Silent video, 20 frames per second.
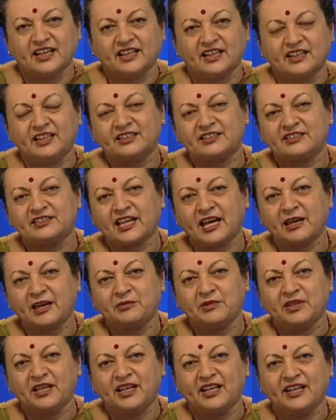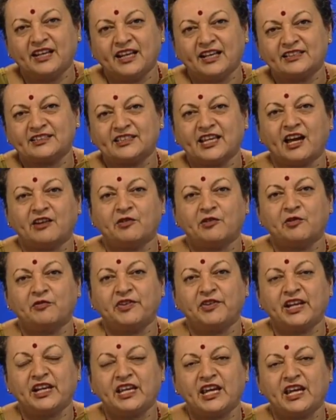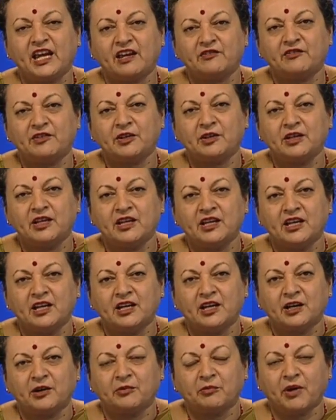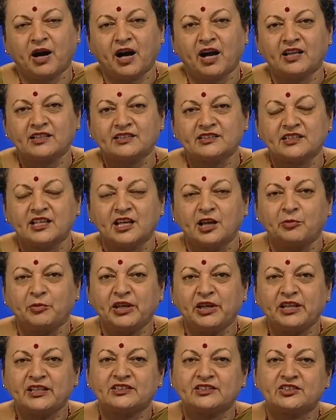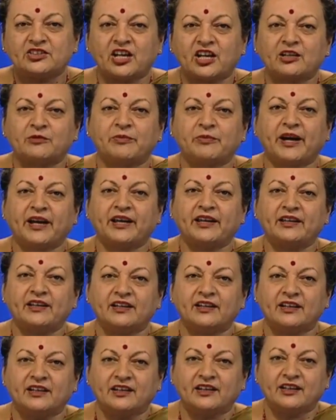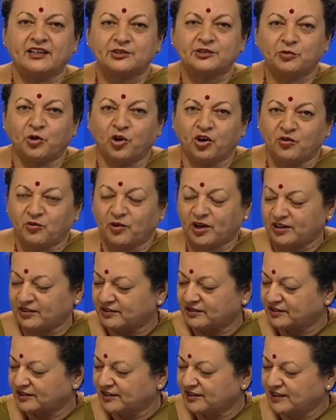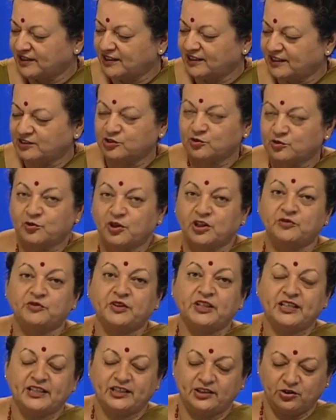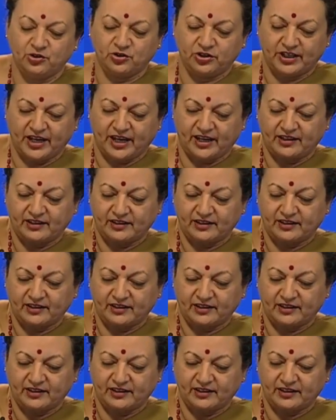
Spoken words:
This time, let's have a very heavy mass being struck by a small one. So, what will it look like?